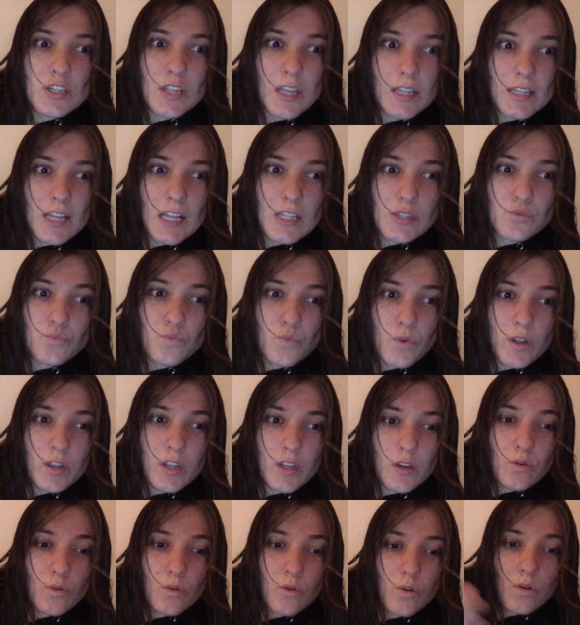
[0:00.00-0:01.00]
Like, that's really
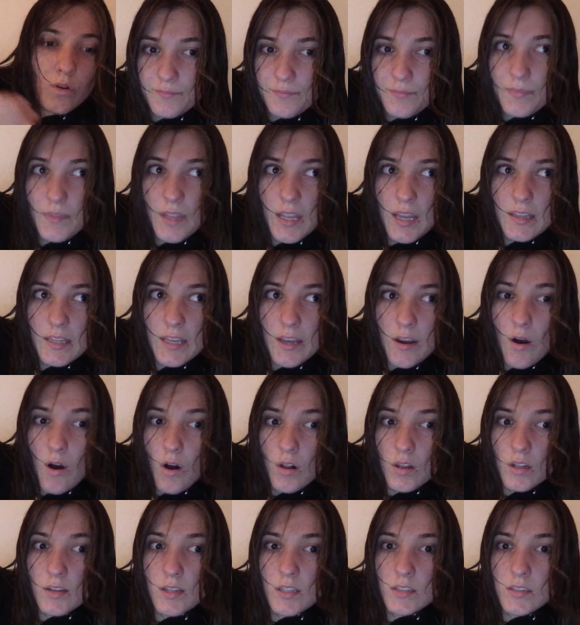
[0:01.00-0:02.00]
cool. And like
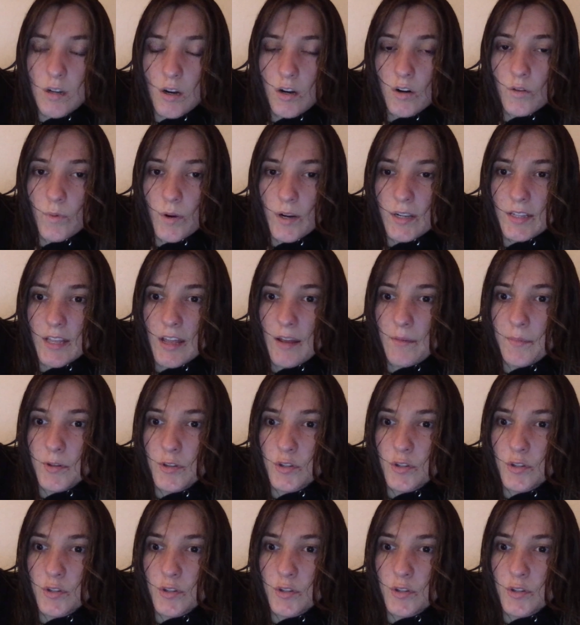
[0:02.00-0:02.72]
all of this hard work that I've been